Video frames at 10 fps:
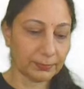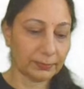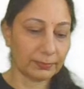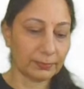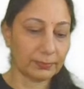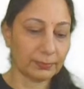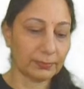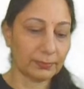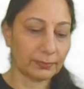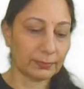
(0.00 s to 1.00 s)

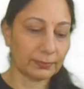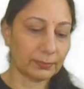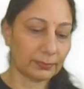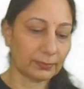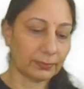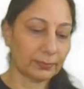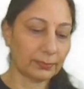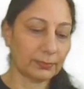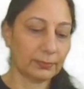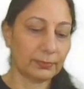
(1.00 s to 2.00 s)

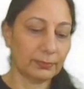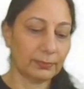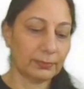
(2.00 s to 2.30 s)
Nothing is said.